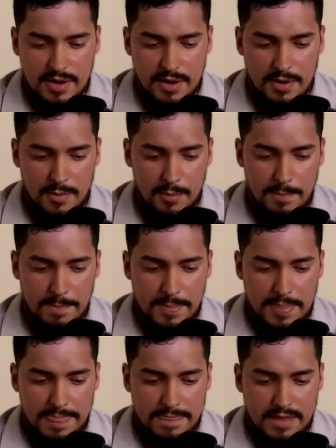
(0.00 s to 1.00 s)
Um,
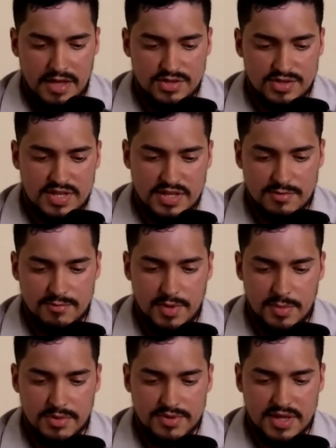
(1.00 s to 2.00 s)
and just have to
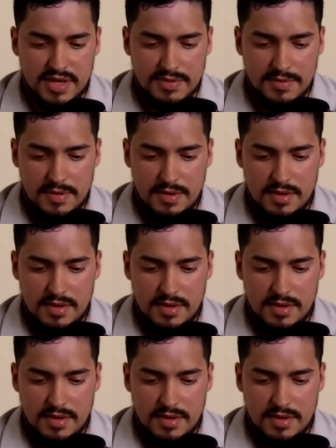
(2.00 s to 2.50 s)
remember that